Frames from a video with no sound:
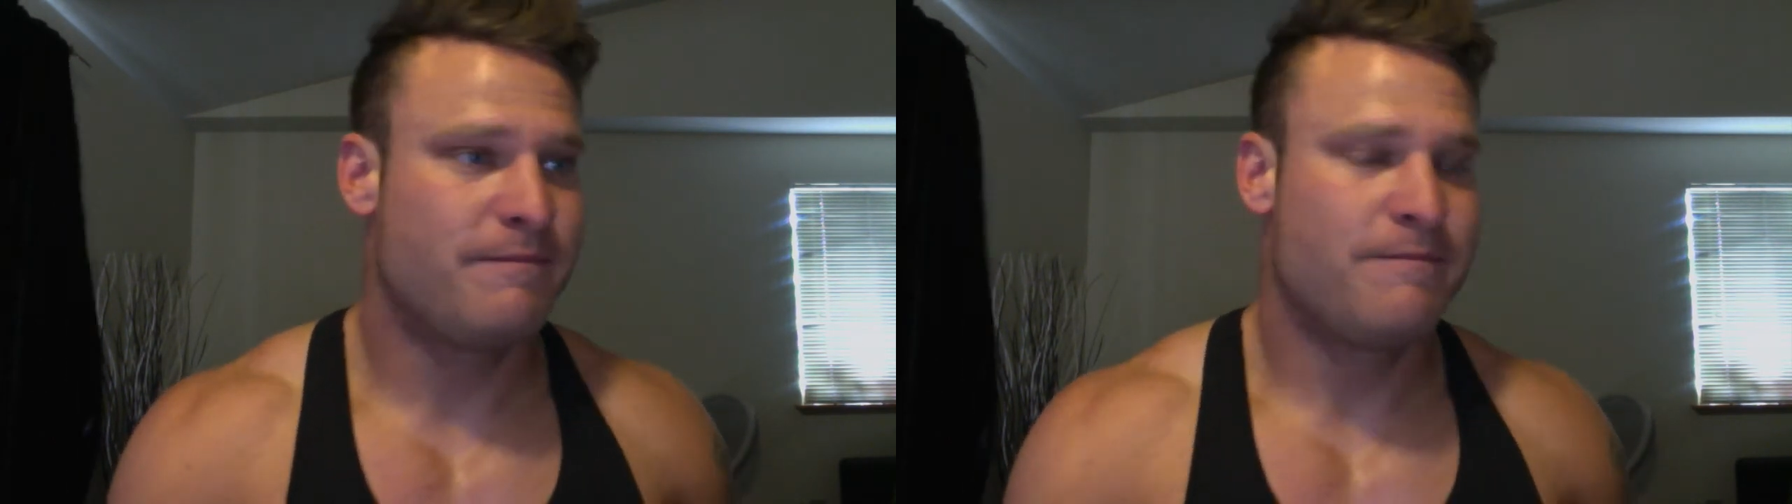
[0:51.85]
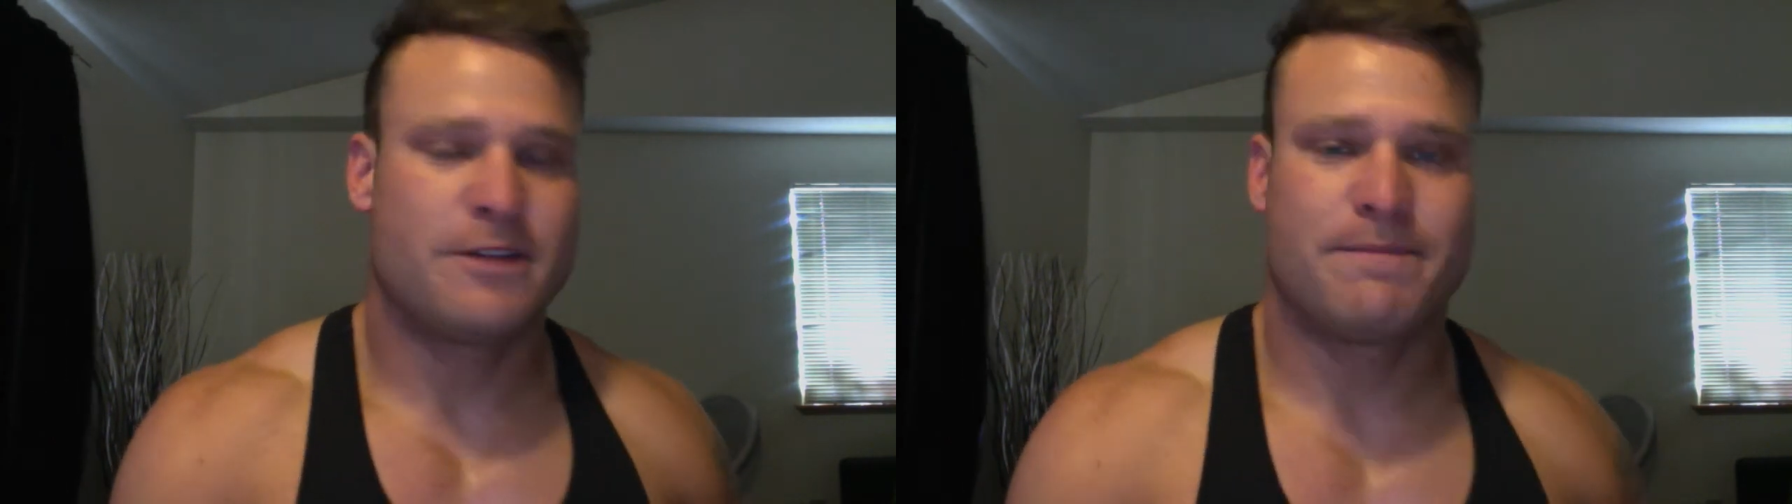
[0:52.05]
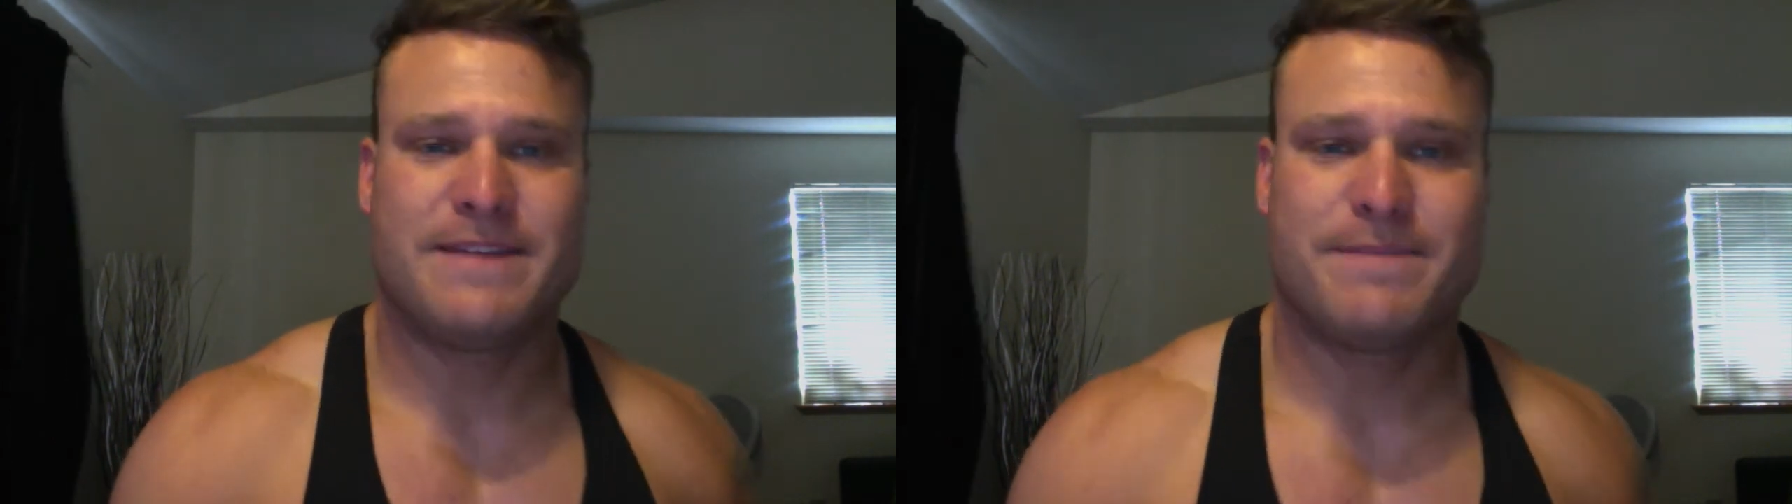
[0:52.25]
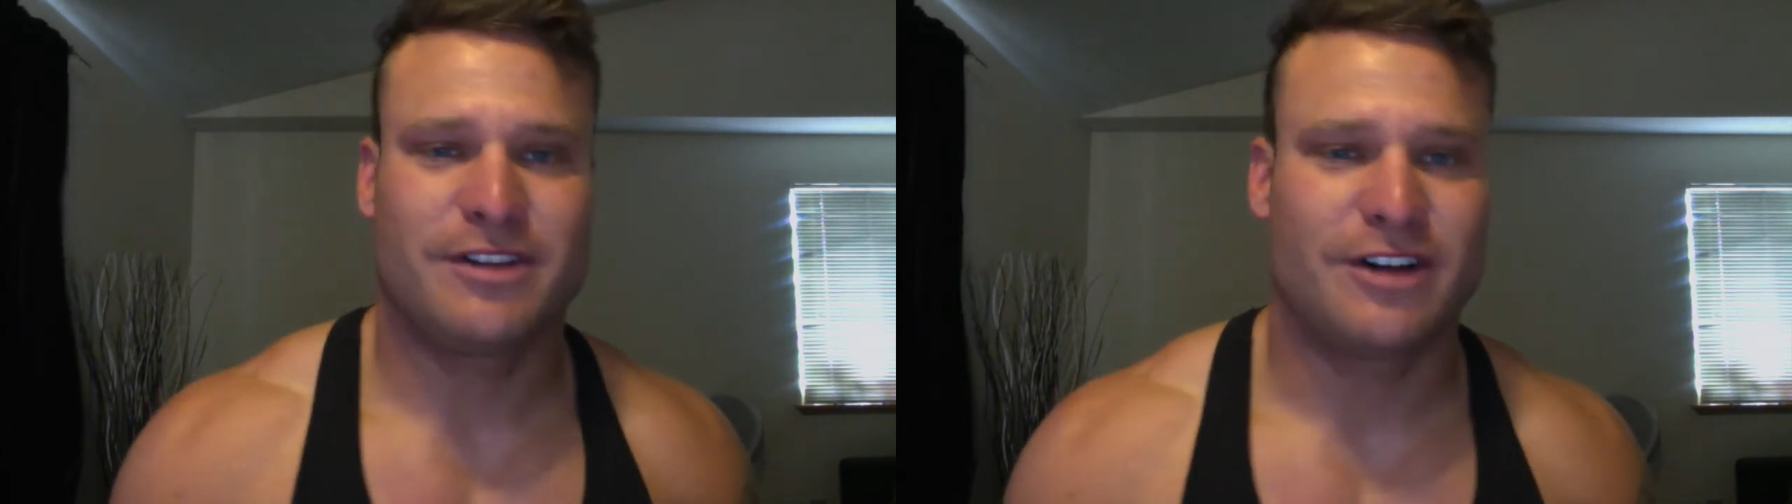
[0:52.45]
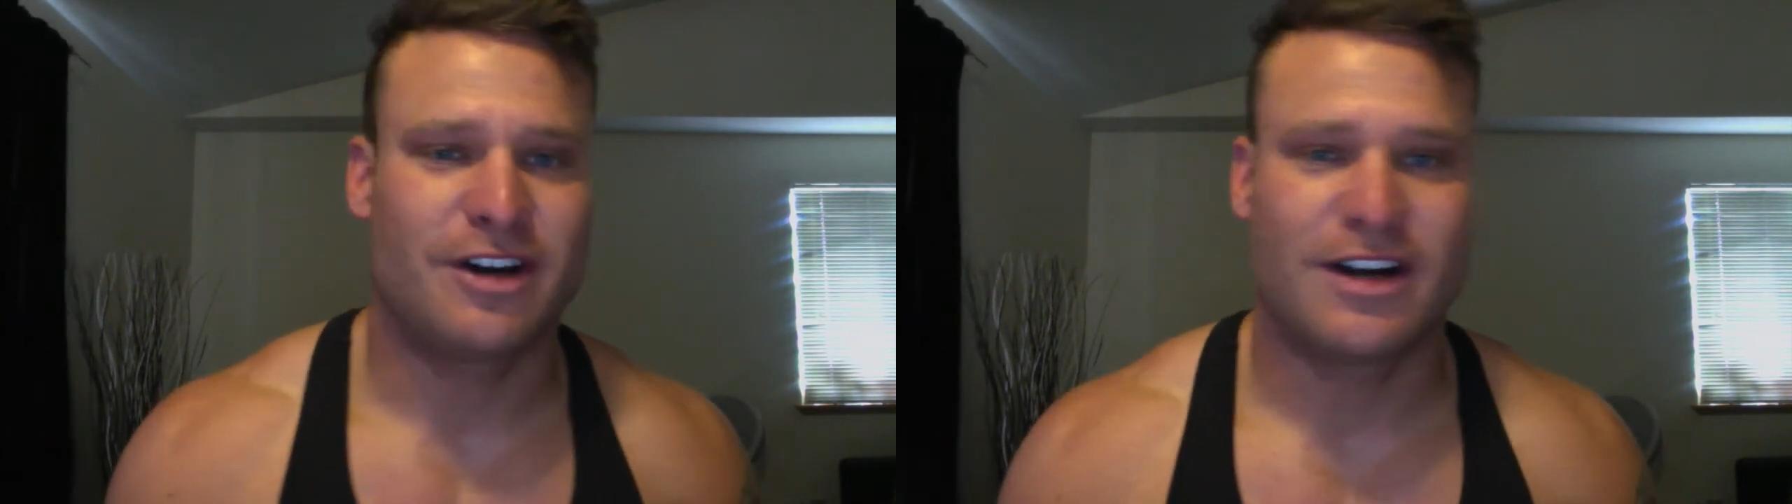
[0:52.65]
their people
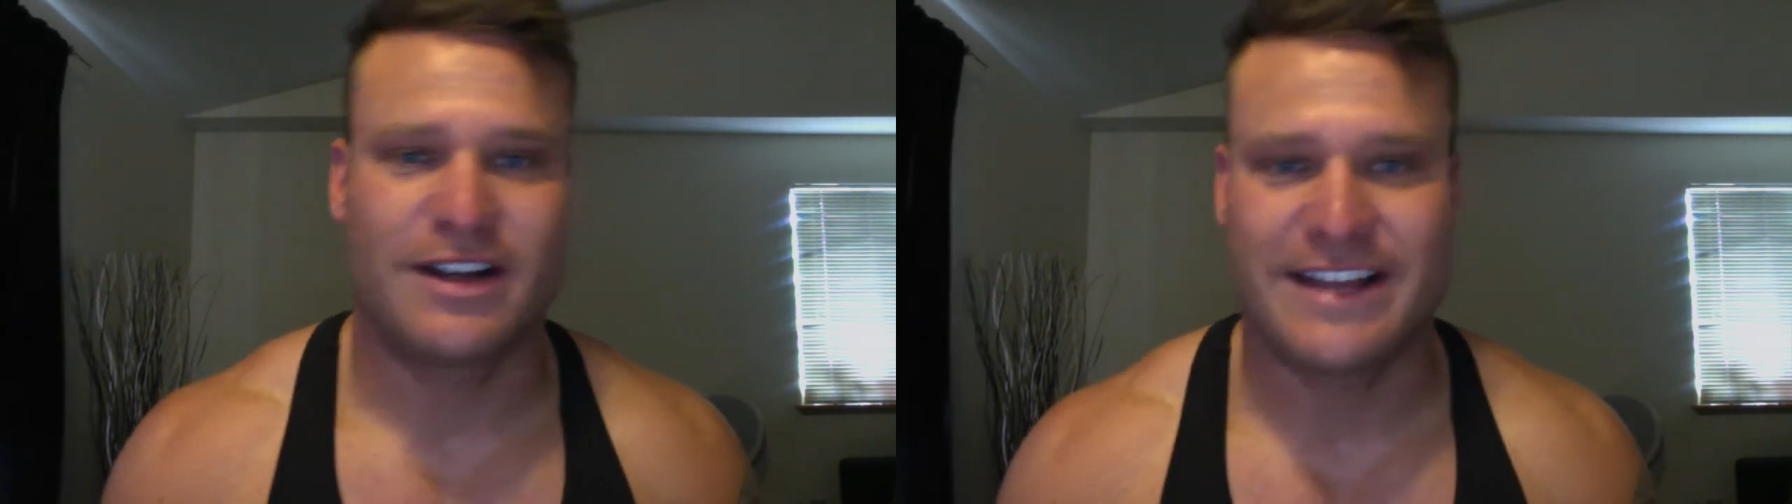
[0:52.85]
on